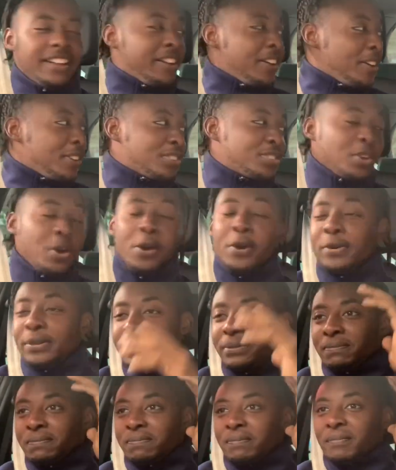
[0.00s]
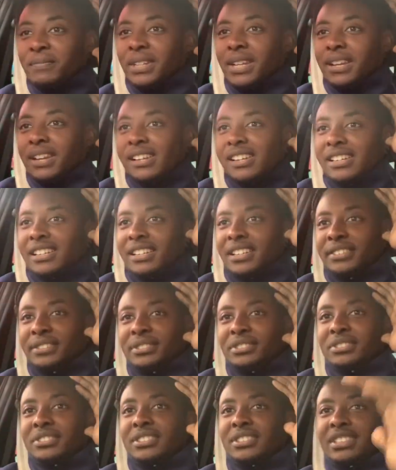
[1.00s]
so
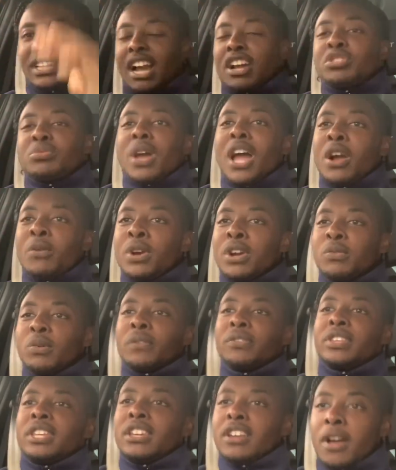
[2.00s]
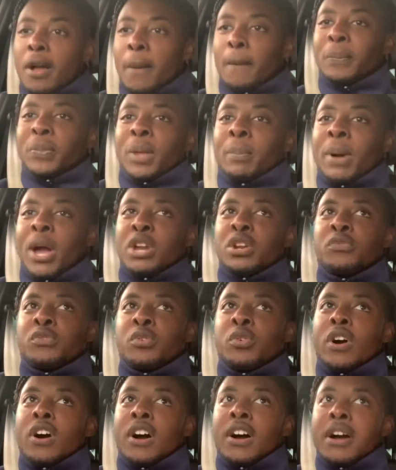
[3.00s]
that's why I went with the panel
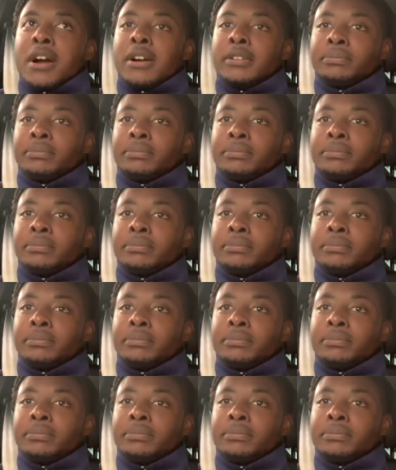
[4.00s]
filter.